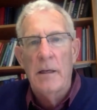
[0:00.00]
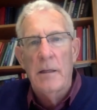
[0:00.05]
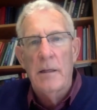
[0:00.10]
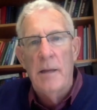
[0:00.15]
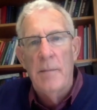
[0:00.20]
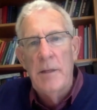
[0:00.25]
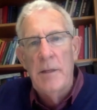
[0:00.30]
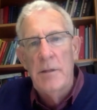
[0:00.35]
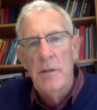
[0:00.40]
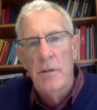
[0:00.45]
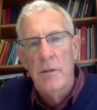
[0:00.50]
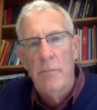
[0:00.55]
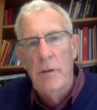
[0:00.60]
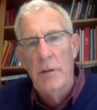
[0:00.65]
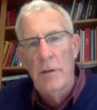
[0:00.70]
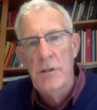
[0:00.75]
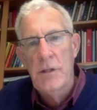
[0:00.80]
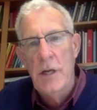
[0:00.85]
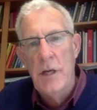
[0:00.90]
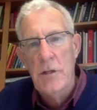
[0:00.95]
coming to the
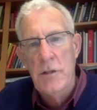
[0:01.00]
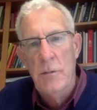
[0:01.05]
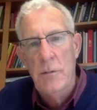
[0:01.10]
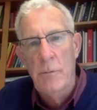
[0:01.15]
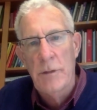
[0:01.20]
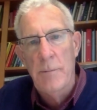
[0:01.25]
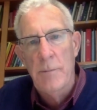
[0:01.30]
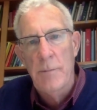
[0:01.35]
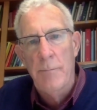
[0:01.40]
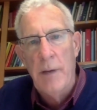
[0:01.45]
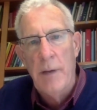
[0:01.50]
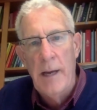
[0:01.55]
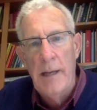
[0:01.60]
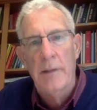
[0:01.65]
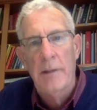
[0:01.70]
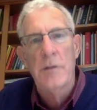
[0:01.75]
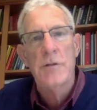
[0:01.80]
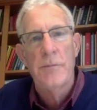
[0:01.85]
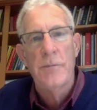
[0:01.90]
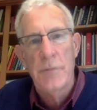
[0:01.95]
realization of what the
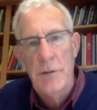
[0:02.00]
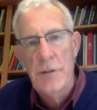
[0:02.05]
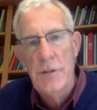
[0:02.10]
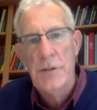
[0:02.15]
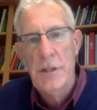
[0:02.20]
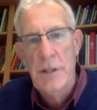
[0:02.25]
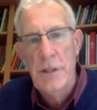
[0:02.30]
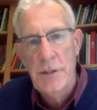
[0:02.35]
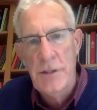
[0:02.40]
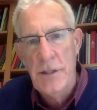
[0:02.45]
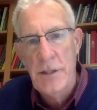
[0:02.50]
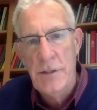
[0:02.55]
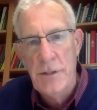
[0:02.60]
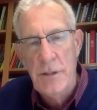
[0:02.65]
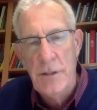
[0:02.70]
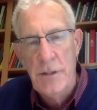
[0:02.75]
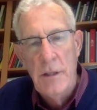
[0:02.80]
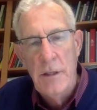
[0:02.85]
biology of the disease is.